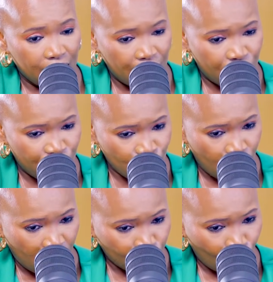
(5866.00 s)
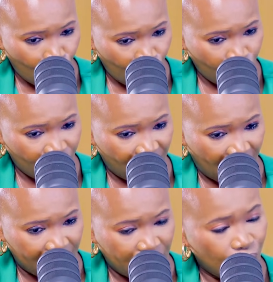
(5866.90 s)
throughout all of
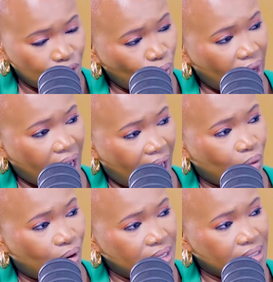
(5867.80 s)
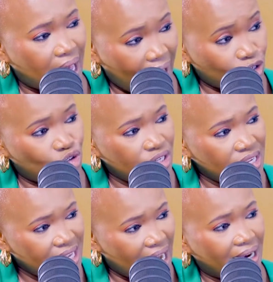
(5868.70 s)
that, it was when I was
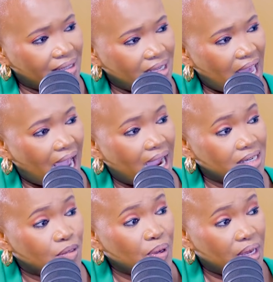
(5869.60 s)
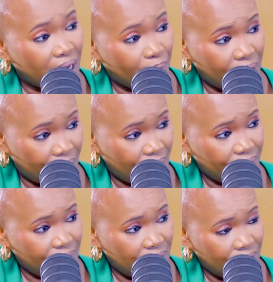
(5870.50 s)
actually young and becoming,
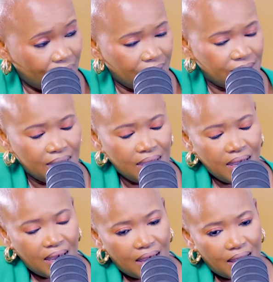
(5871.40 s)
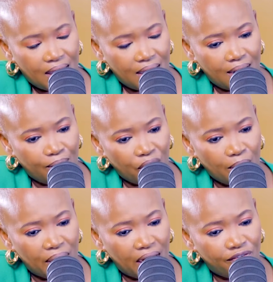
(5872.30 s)
right?
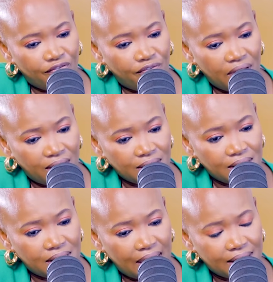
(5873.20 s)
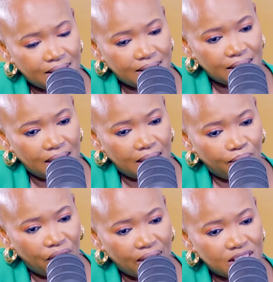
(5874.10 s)
But I felt that
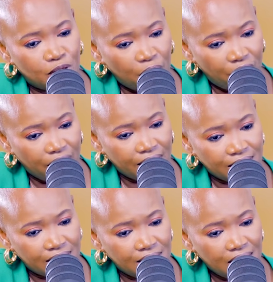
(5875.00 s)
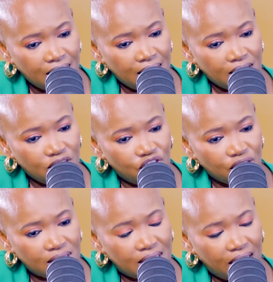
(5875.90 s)
the experience
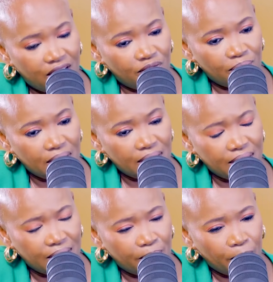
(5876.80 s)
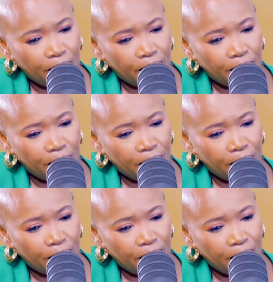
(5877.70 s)
just gave me